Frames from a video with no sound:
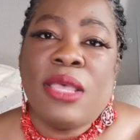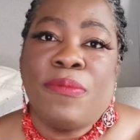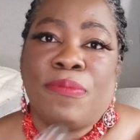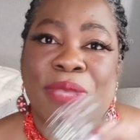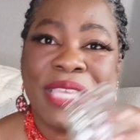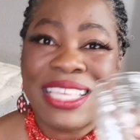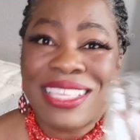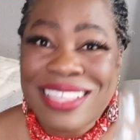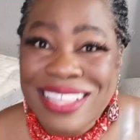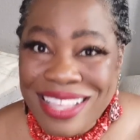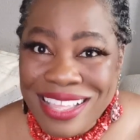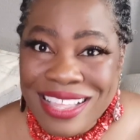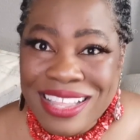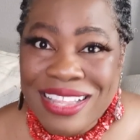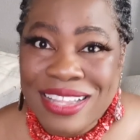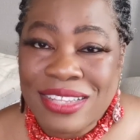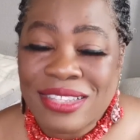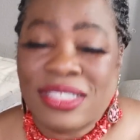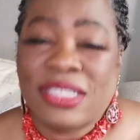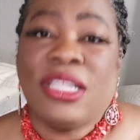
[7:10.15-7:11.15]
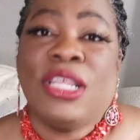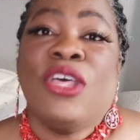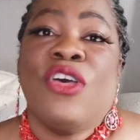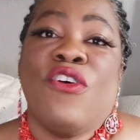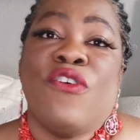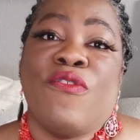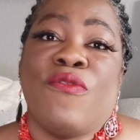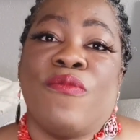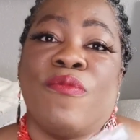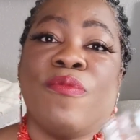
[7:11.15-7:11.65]
Because
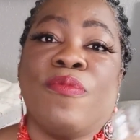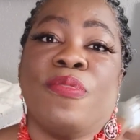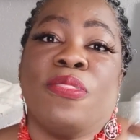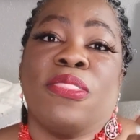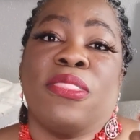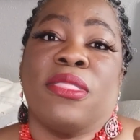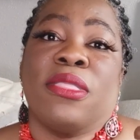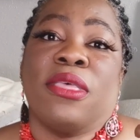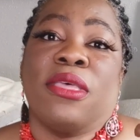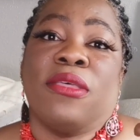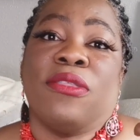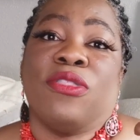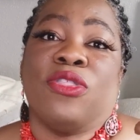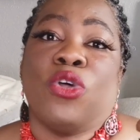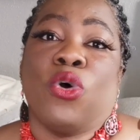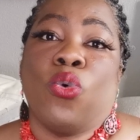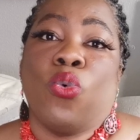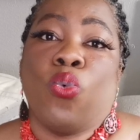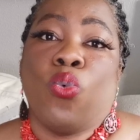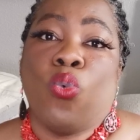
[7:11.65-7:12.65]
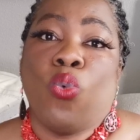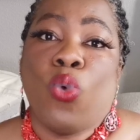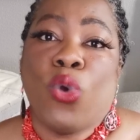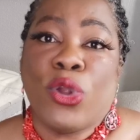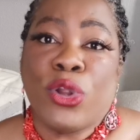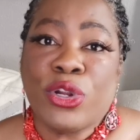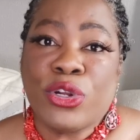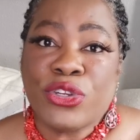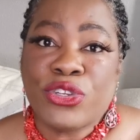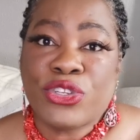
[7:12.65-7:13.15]
the
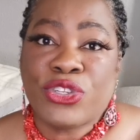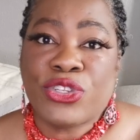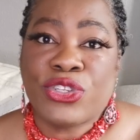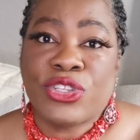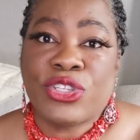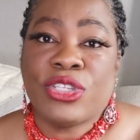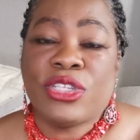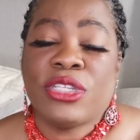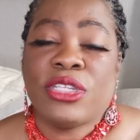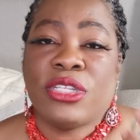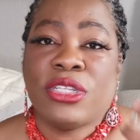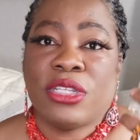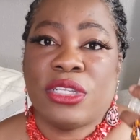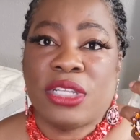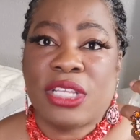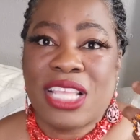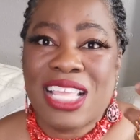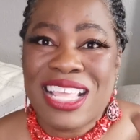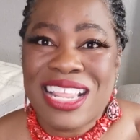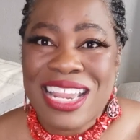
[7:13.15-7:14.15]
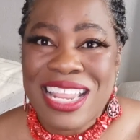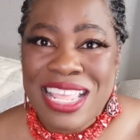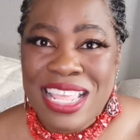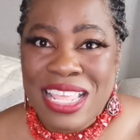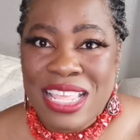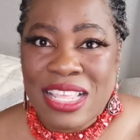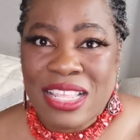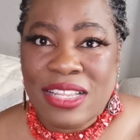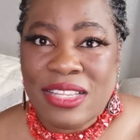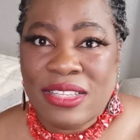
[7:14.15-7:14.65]
worse it
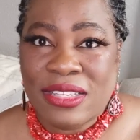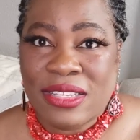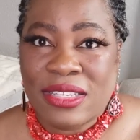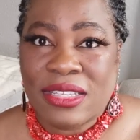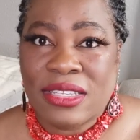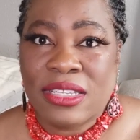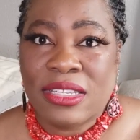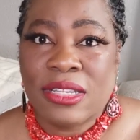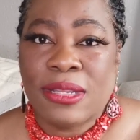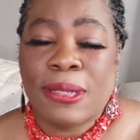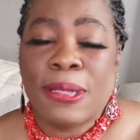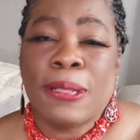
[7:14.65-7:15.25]
is